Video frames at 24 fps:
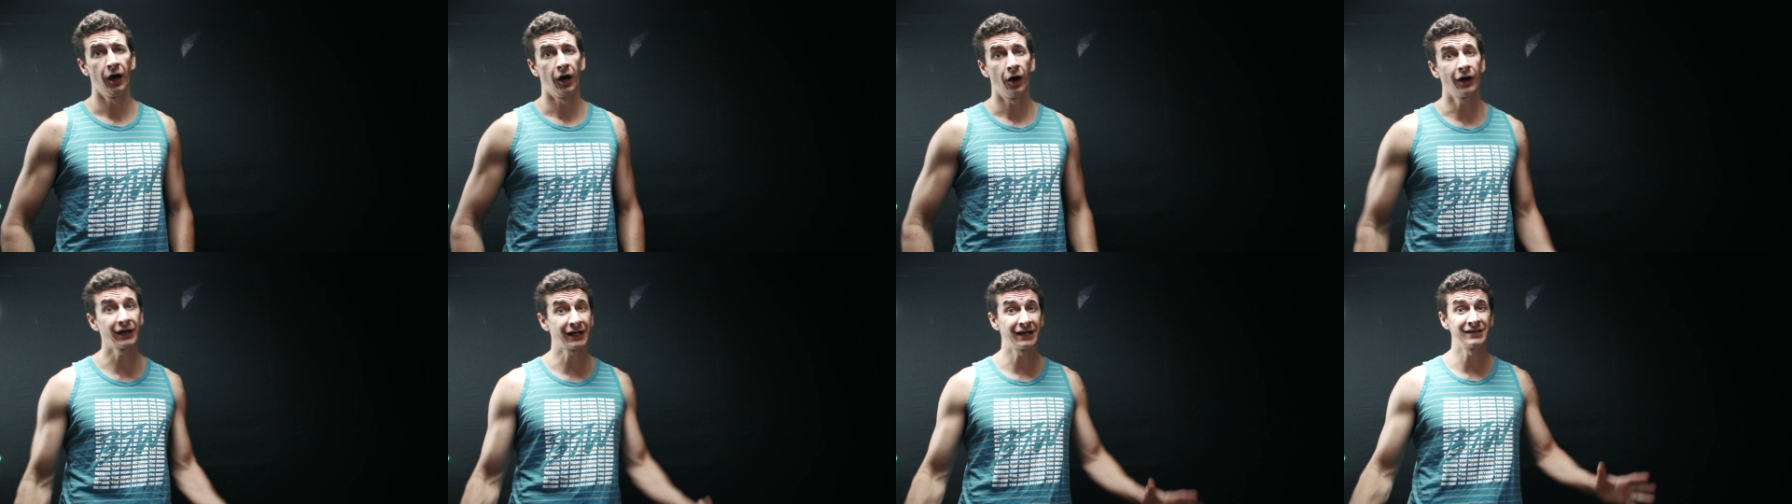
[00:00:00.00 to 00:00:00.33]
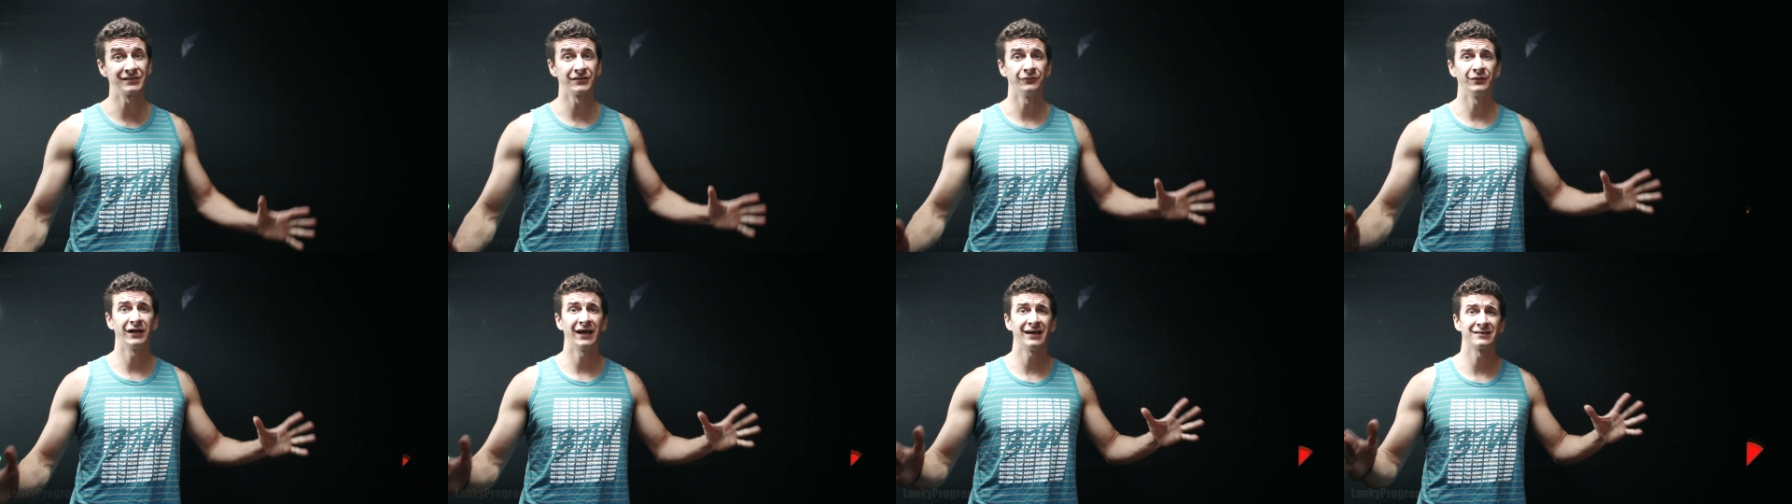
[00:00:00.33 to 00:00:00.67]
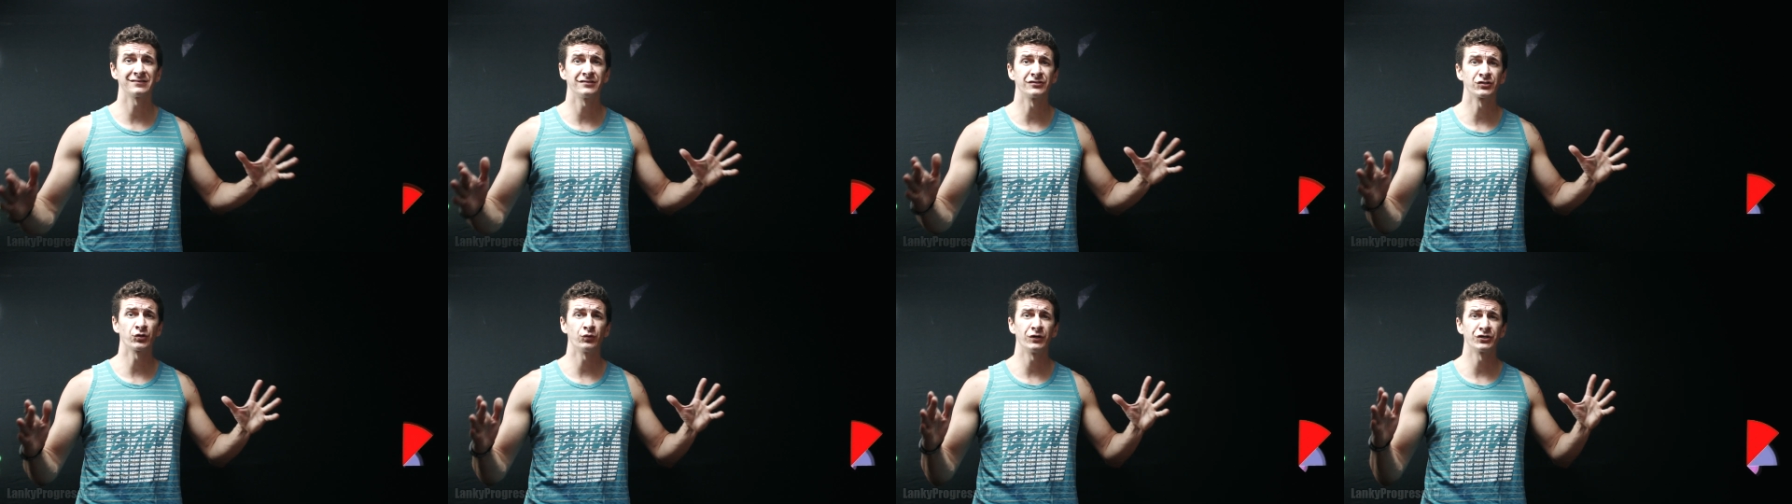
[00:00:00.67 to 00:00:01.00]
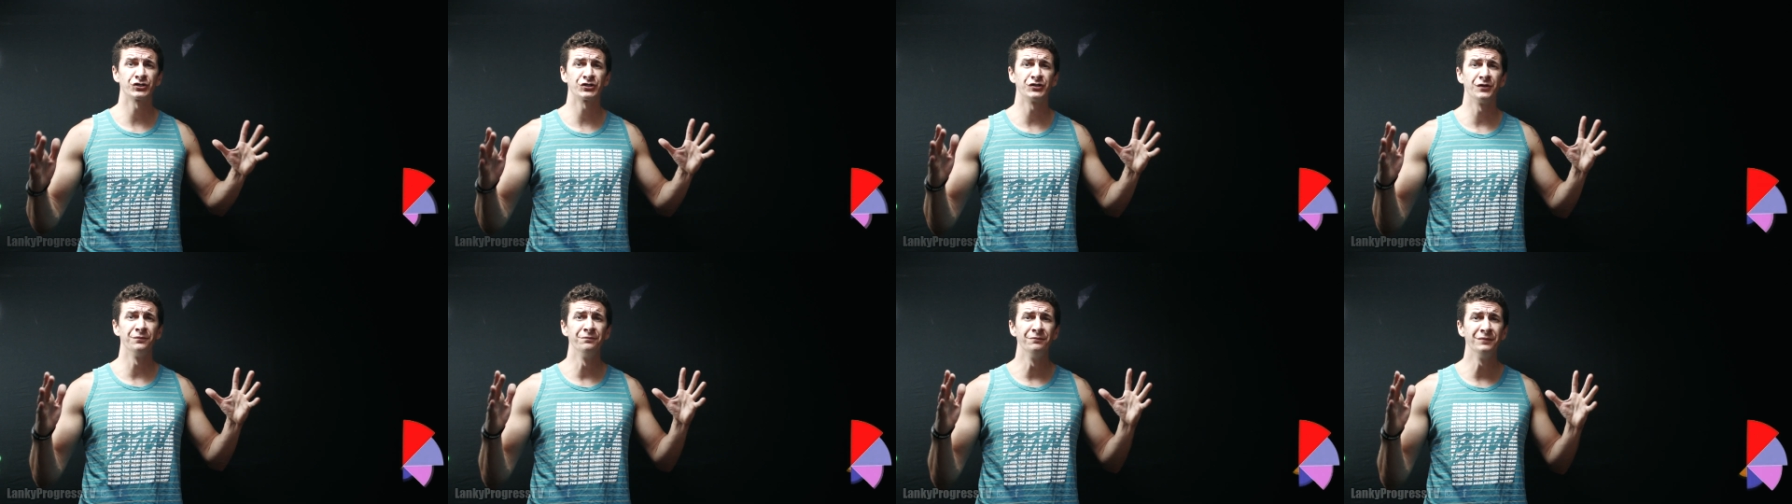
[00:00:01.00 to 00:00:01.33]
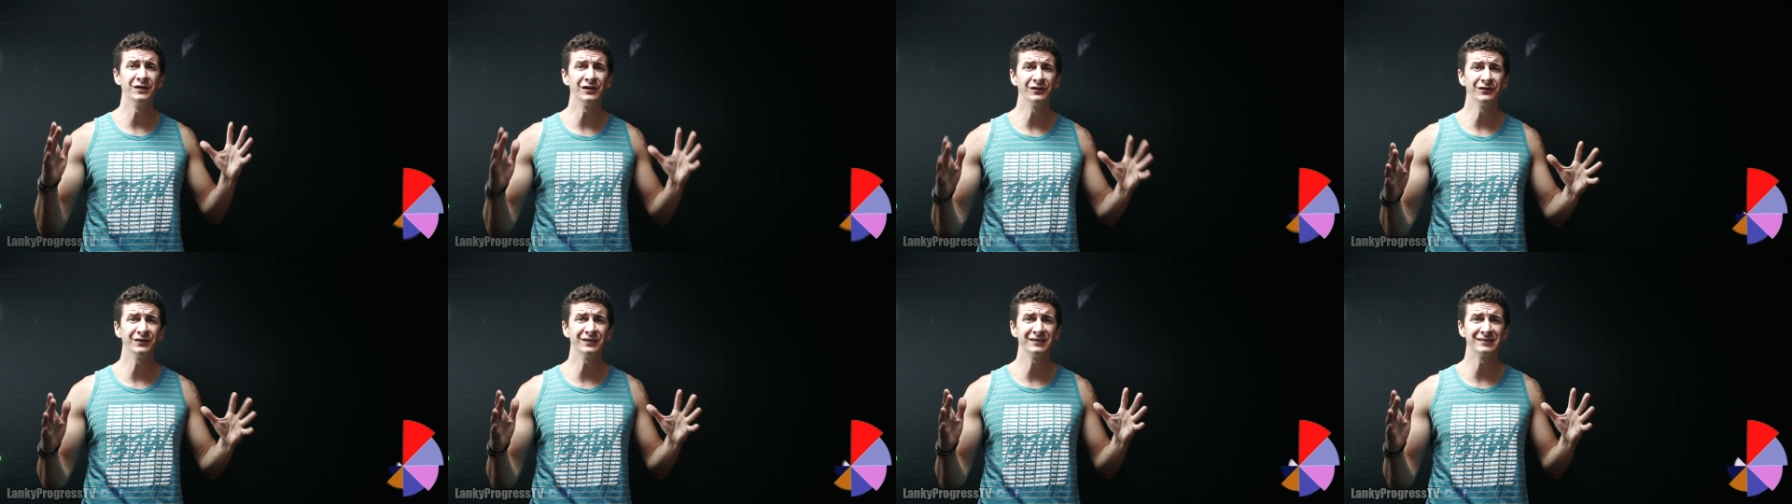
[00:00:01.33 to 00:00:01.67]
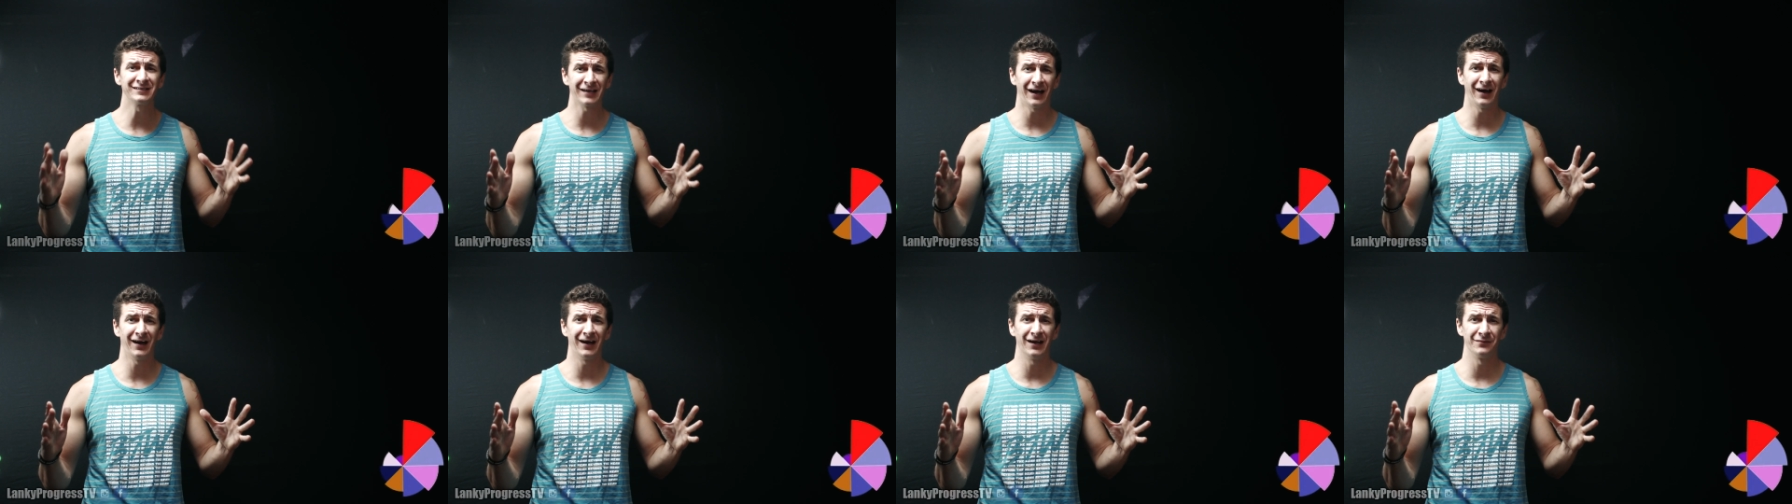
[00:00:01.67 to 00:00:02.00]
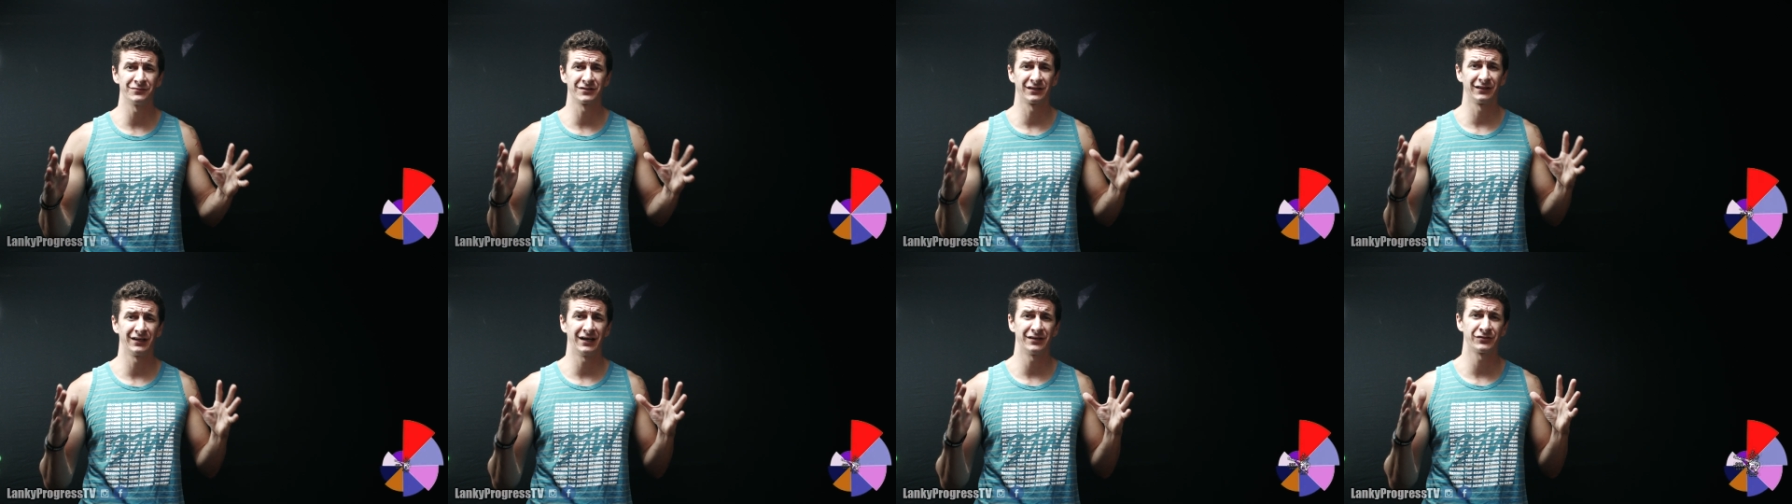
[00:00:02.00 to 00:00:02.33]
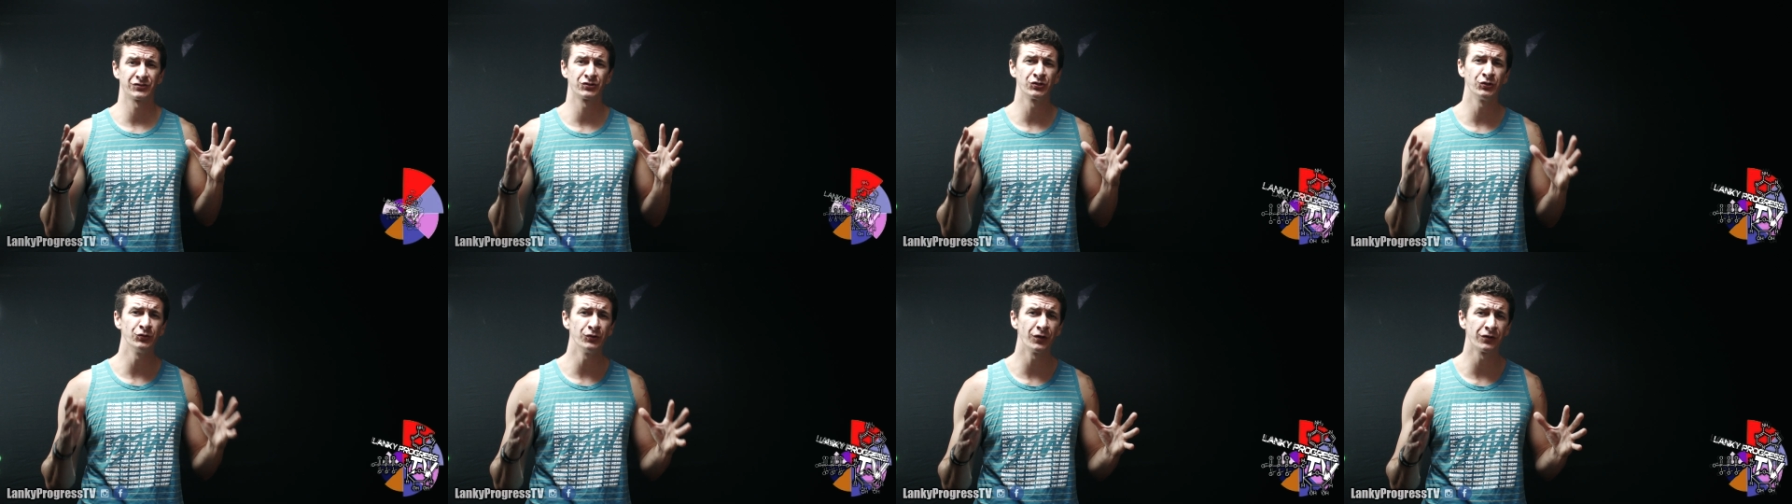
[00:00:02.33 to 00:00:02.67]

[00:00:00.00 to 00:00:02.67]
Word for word: All right, guys, I've been asked this question a million times in the last two